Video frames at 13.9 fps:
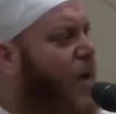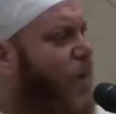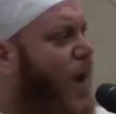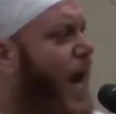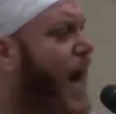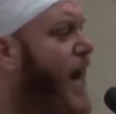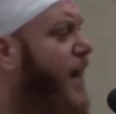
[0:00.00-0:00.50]

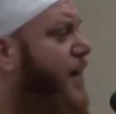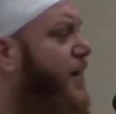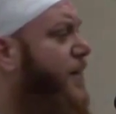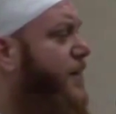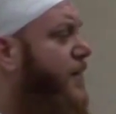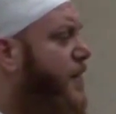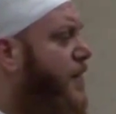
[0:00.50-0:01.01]

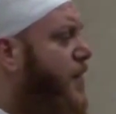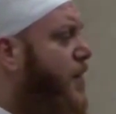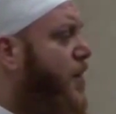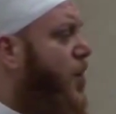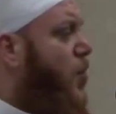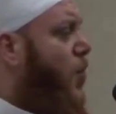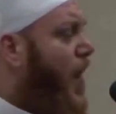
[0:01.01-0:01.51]

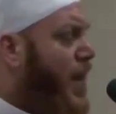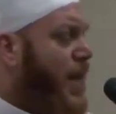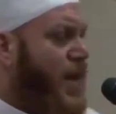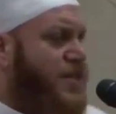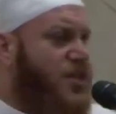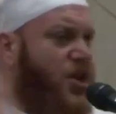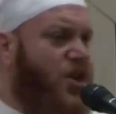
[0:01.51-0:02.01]
aware. We
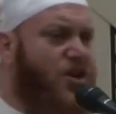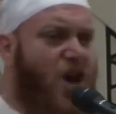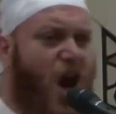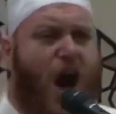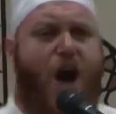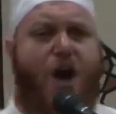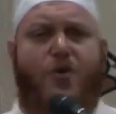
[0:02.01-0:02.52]
need to
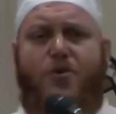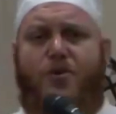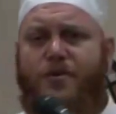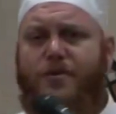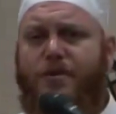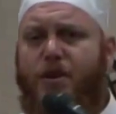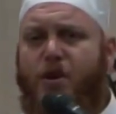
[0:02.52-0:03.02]

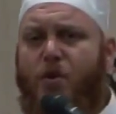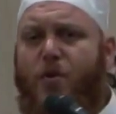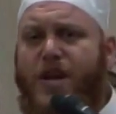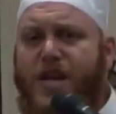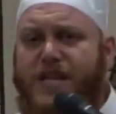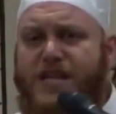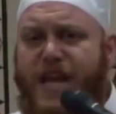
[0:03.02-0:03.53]
know.
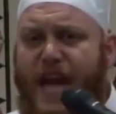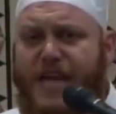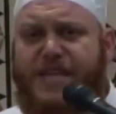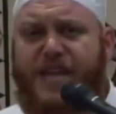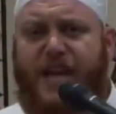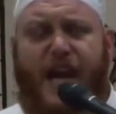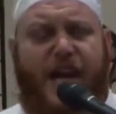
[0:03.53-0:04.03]
We need to
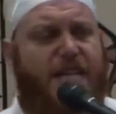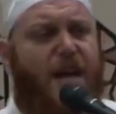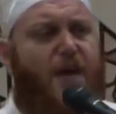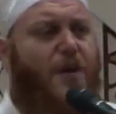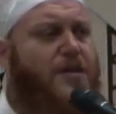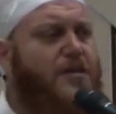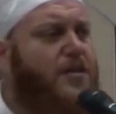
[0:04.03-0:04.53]
educate
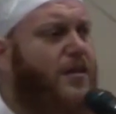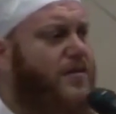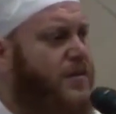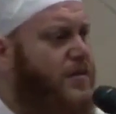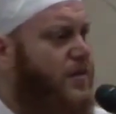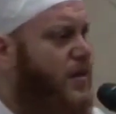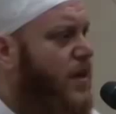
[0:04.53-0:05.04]

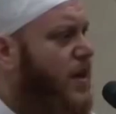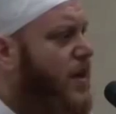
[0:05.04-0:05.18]
ourselves.